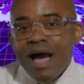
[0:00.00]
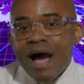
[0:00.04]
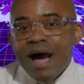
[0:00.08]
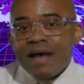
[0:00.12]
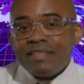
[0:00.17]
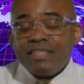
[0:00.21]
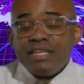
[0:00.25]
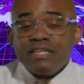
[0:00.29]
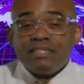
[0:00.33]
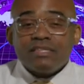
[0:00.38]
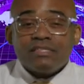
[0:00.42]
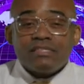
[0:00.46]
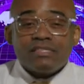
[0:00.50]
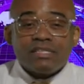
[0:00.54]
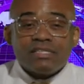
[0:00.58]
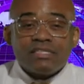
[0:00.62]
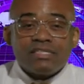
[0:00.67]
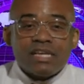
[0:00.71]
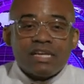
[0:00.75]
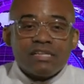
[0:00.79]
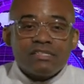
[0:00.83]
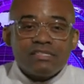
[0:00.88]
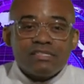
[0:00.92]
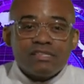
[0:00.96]
I think the
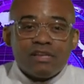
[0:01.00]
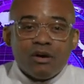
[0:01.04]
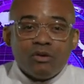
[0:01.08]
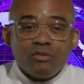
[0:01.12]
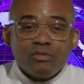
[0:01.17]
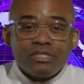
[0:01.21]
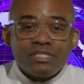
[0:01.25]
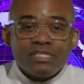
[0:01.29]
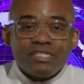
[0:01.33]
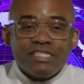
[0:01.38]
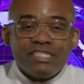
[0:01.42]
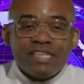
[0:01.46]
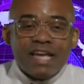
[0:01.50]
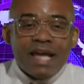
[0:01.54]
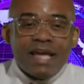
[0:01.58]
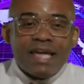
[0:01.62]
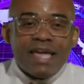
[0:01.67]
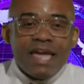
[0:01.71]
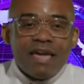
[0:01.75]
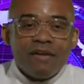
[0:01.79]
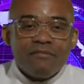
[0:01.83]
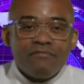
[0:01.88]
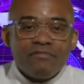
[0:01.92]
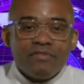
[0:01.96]
success coach Jack
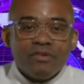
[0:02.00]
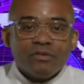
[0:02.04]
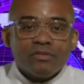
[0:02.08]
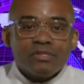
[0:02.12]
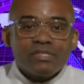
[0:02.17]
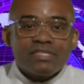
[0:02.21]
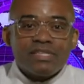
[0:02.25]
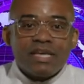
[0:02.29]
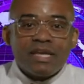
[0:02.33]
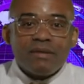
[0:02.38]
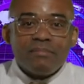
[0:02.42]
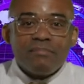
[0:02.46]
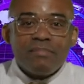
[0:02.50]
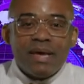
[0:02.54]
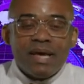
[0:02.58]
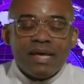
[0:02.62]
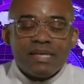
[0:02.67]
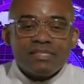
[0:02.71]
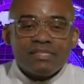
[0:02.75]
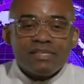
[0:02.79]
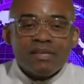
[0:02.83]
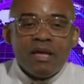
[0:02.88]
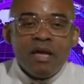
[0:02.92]
Canfield said it best.